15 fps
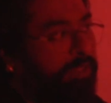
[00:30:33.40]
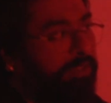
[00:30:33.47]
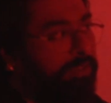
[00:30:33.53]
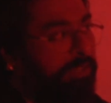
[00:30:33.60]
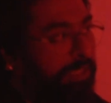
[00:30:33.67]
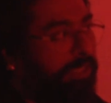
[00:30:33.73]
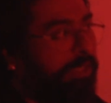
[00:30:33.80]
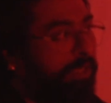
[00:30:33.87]

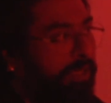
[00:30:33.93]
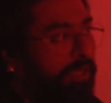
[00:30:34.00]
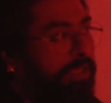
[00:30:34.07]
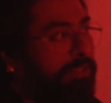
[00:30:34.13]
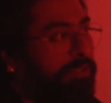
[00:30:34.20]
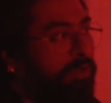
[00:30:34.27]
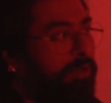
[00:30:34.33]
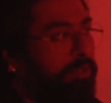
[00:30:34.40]
data
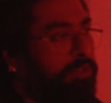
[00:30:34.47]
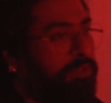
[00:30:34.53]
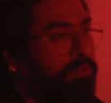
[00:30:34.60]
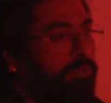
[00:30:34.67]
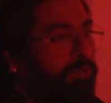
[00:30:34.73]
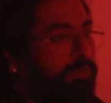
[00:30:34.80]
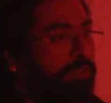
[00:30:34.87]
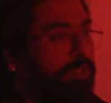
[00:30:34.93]
is
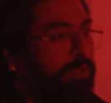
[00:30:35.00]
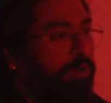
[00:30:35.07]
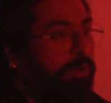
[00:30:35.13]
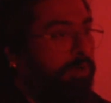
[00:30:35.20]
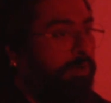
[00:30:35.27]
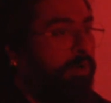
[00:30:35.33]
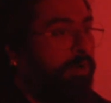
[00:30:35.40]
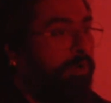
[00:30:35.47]
also,
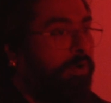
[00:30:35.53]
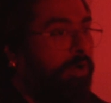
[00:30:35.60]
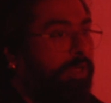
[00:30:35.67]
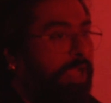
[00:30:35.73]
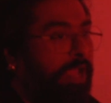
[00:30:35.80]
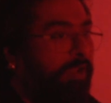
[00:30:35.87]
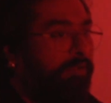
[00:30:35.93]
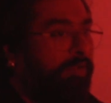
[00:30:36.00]
or not
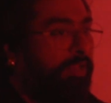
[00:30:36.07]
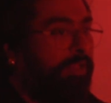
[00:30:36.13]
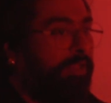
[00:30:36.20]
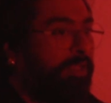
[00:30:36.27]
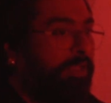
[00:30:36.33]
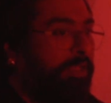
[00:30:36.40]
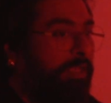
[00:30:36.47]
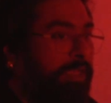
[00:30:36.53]
having
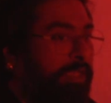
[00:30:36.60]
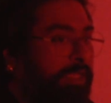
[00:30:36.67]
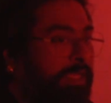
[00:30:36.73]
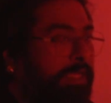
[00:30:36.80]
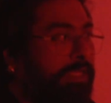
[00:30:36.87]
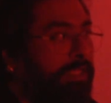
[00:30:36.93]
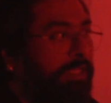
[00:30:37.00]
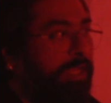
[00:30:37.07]

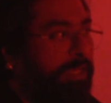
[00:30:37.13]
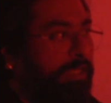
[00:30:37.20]
data